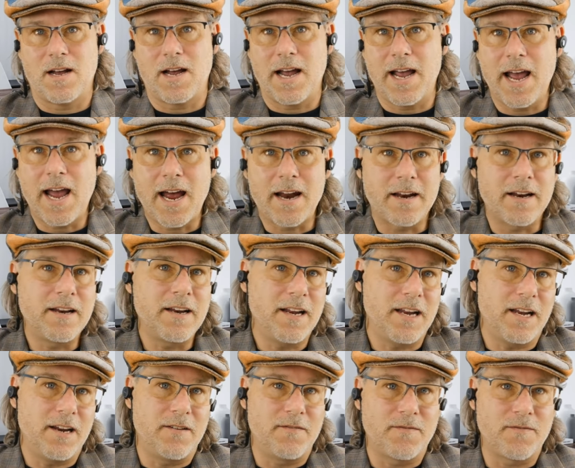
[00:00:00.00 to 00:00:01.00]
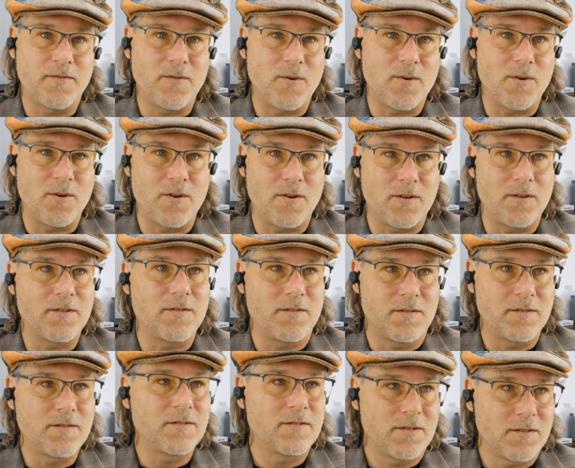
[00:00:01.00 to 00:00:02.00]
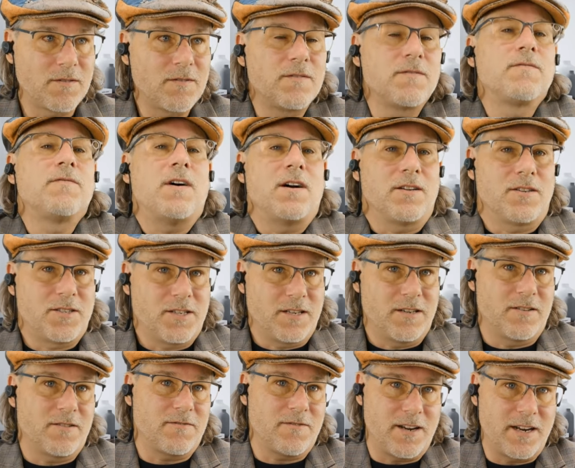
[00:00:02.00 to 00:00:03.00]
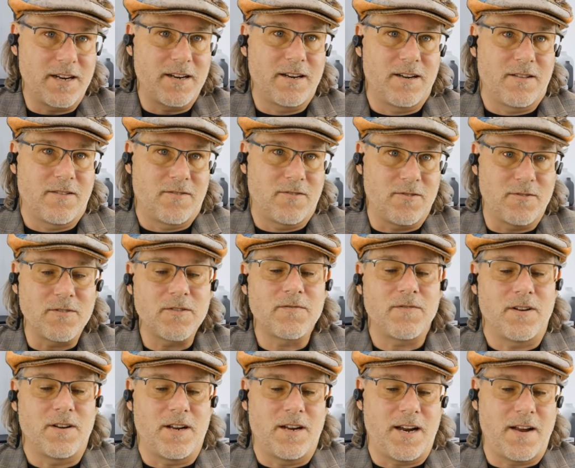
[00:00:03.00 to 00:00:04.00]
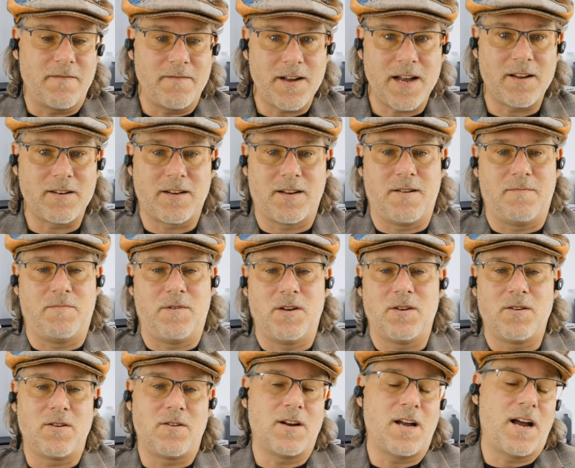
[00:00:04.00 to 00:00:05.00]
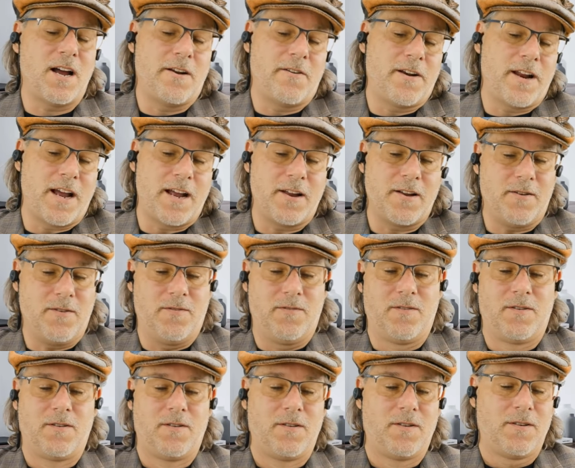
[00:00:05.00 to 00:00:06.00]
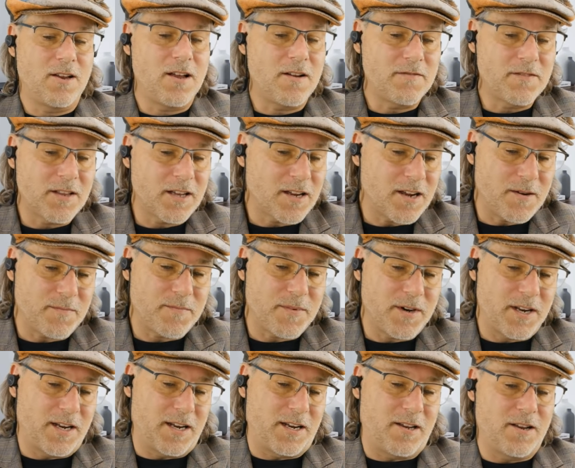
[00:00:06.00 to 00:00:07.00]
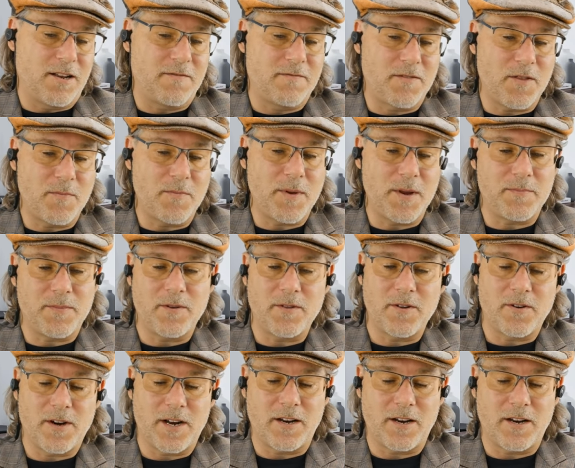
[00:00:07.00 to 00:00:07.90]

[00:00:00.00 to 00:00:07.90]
I had a need for functions, right? Server function, and I found a company called Iron.io. I loved the company, I loved the people there,